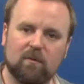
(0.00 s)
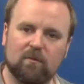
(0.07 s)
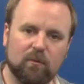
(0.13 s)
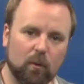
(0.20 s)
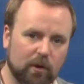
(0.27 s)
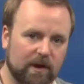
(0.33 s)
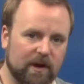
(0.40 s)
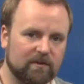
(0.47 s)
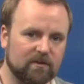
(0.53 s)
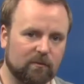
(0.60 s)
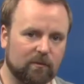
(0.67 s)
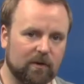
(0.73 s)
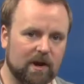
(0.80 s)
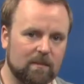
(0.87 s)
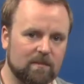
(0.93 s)
4 gigs
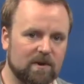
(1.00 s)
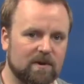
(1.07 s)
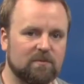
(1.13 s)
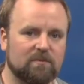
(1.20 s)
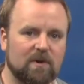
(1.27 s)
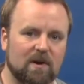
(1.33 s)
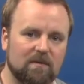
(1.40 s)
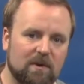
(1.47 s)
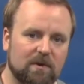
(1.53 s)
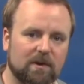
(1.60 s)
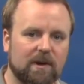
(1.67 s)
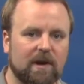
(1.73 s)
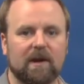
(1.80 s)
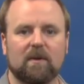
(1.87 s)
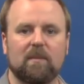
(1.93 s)
of RAM, a
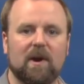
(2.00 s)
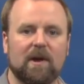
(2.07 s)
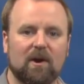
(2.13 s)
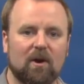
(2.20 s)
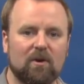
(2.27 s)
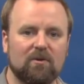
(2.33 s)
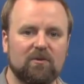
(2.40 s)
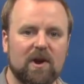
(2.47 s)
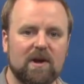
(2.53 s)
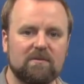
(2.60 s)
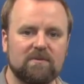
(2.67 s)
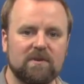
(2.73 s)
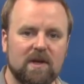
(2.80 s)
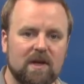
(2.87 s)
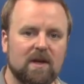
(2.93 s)
500 gigabyte hard
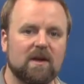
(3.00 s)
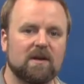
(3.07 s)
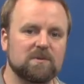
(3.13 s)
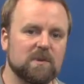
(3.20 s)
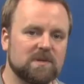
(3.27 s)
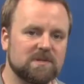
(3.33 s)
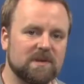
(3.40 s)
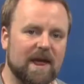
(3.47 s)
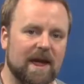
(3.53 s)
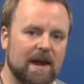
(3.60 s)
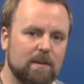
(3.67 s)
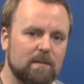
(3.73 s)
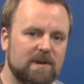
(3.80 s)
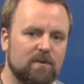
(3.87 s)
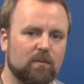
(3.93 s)
drive, as well as an
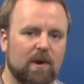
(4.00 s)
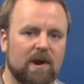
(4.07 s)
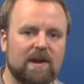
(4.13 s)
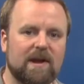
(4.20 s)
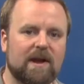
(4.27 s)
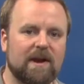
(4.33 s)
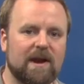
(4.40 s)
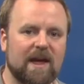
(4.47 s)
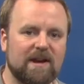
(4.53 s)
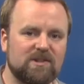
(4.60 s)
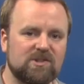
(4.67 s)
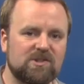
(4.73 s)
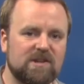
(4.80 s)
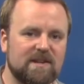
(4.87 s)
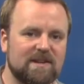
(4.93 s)
AMD Radeon
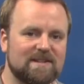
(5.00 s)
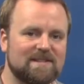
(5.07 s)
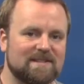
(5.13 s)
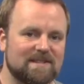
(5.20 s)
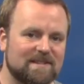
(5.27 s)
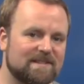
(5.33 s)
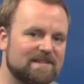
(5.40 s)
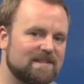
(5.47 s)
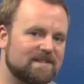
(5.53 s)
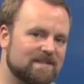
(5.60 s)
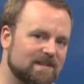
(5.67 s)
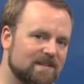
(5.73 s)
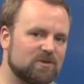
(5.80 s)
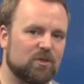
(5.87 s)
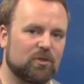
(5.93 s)
HD
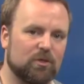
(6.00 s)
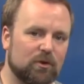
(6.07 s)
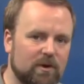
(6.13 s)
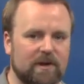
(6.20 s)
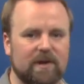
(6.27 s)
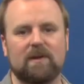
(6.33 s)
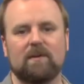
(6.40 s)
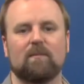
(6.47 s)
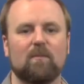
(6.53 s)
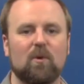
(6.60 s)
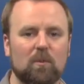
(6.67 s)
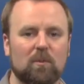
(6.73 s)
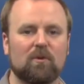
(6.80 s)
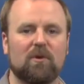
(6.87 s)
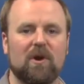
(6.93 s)
6630
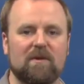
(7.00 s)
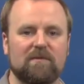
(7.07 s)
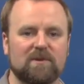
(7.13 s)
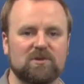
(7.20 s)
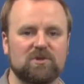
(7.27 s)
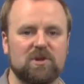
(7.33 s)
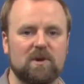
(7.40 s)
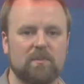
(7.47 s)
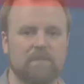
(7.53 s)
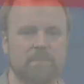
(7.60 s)
mobile graphics chip.